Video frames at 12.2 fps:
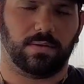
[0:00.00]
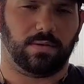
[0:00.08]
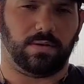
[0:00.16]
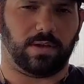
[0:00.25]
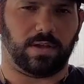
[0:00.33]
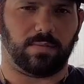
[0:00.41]

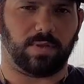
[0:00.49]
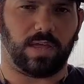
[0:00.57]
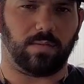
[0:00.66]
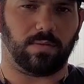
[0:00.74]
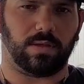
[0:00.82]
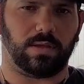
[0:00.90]
you're getting
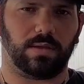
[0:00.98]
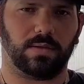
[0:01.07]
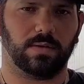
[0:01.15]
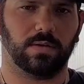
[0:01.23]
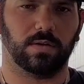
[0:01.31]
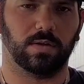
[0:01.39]
maybe
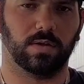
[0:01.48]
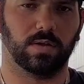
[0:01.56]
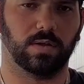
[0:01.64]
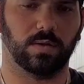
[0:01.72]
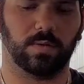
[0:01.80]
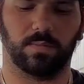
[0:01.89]

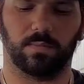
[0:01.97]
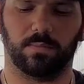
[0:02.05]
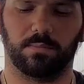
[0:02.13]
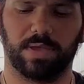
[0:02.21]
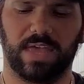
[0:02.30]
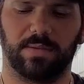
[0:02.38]

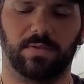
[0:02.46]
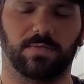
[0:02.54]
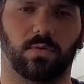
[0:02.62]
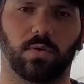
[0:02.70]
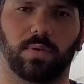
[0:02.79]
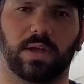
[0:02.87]

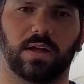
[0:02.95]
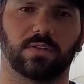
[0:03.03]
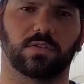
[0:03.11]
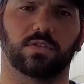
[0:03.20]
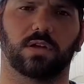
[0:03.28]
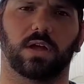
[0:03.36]
4
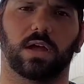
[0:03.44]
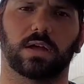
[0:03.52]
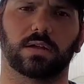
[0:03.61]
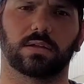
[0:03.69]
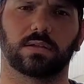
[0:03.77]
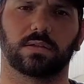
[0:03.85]
pounds of drag